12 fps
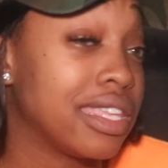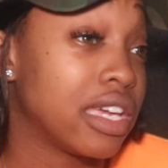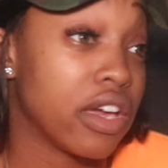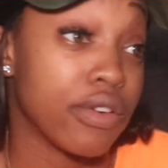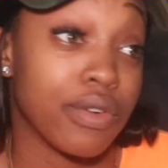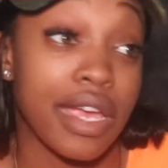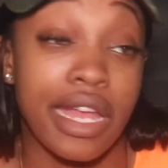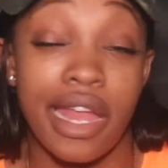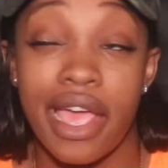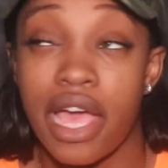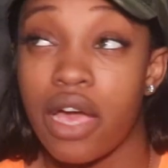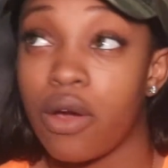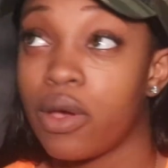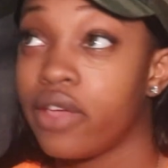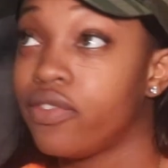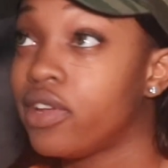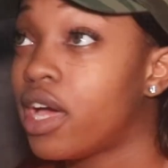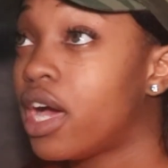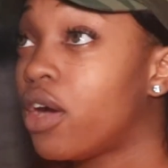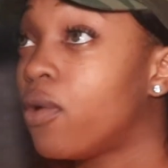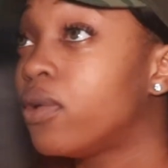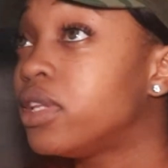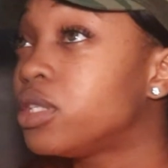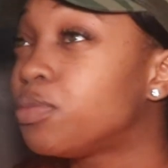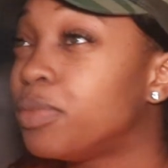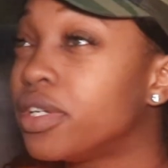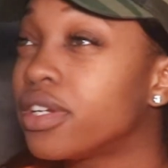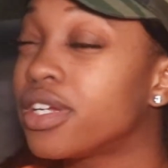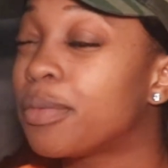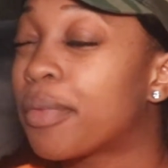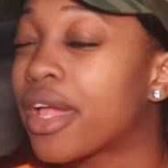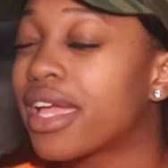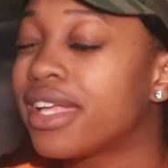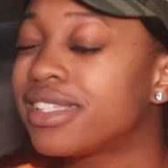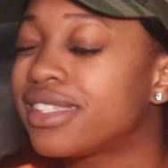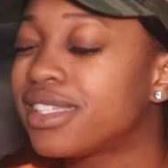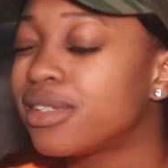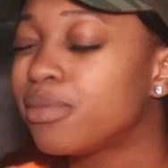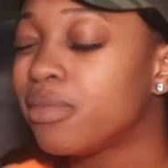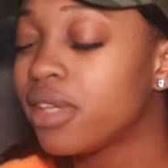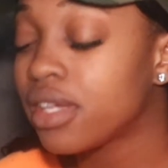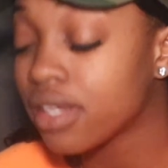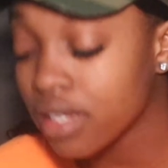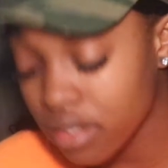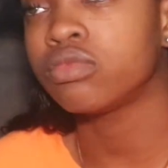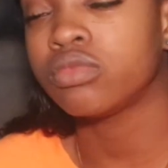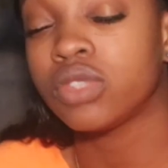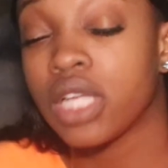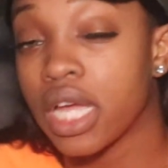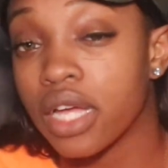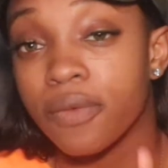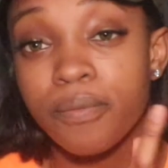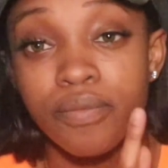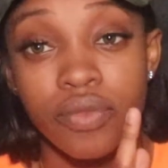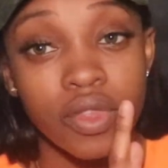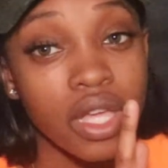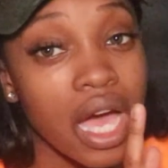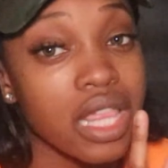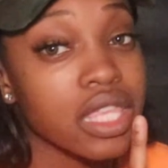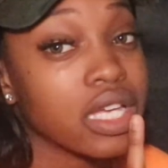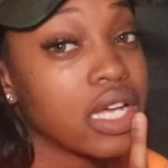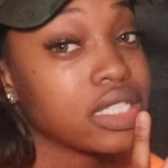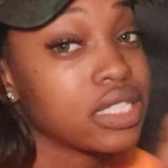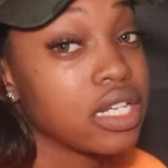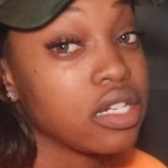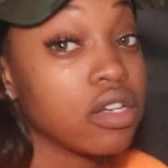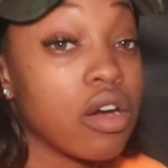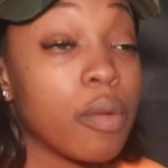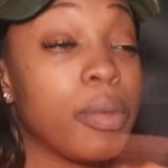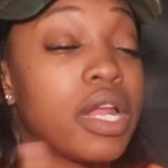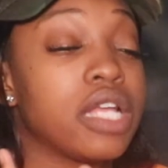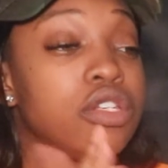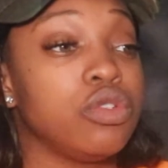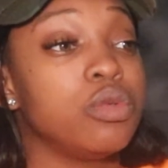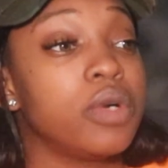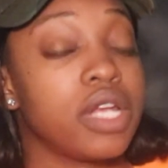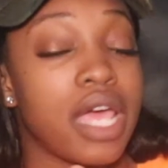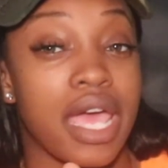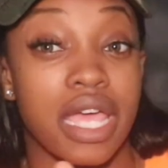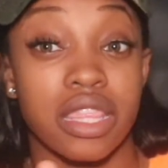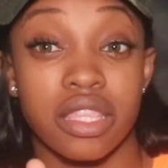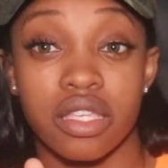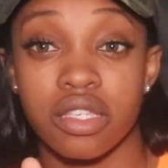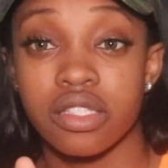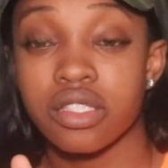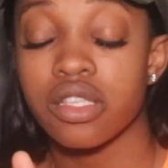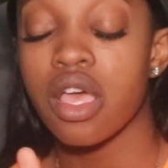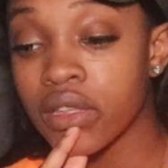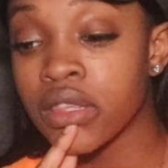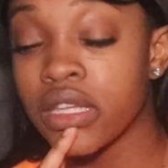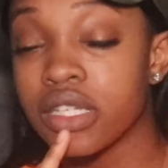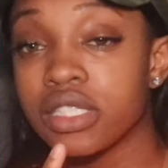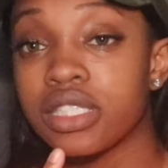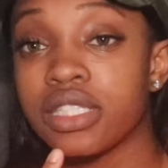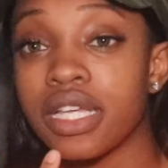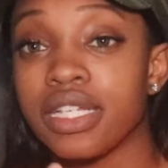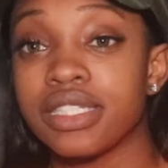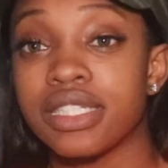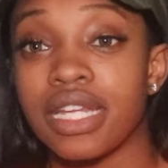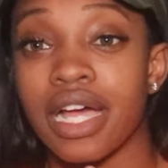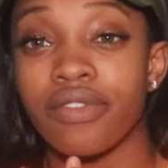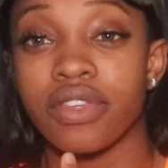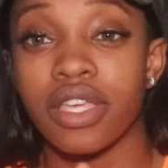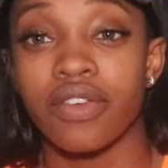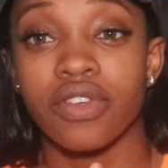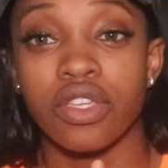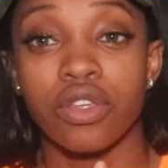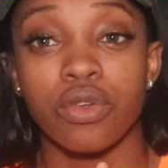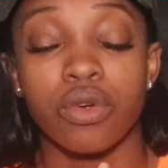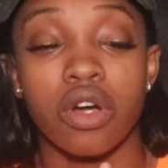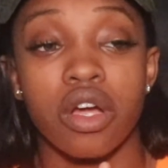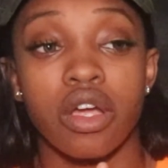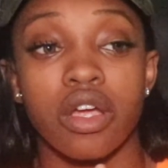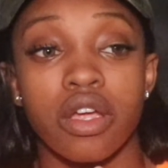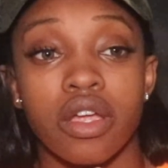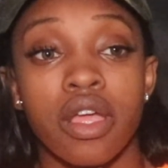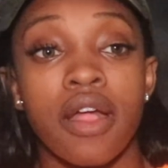think of right now. If not, Holy Spirit, bring it to me. Yeah, I think I said it all, but I do want to add this. These things that I've given you are